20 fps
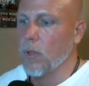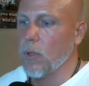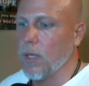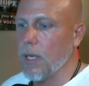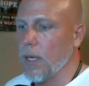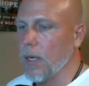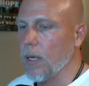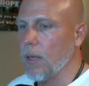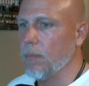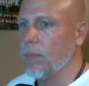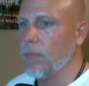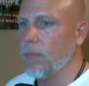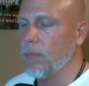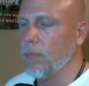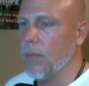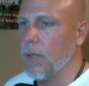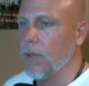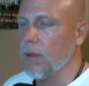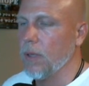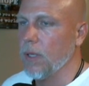that up
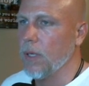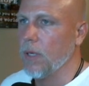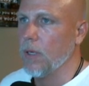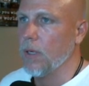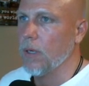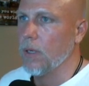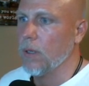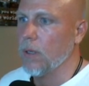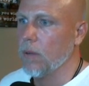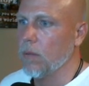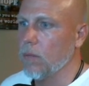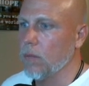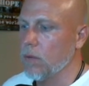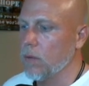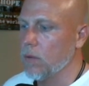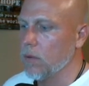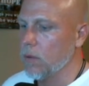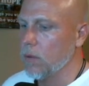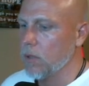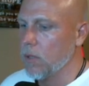
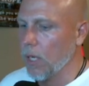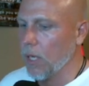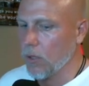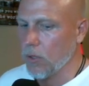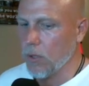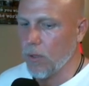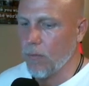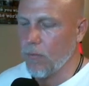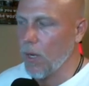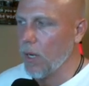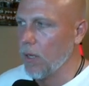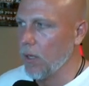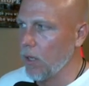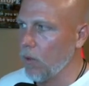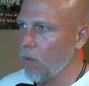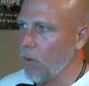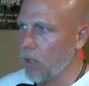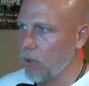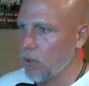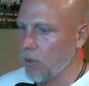section if you had any
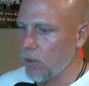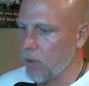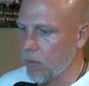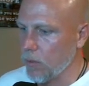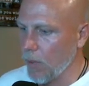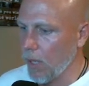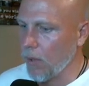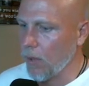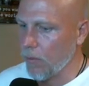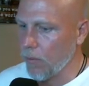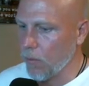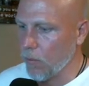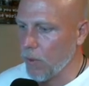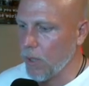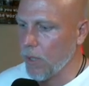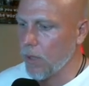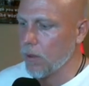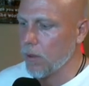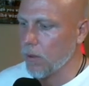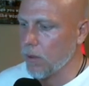questions about the
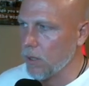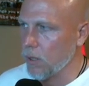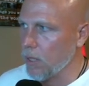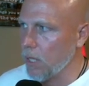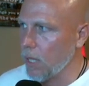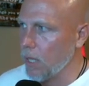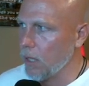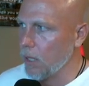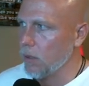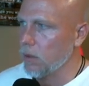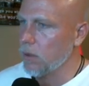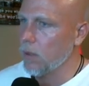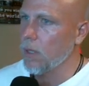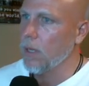week and the days.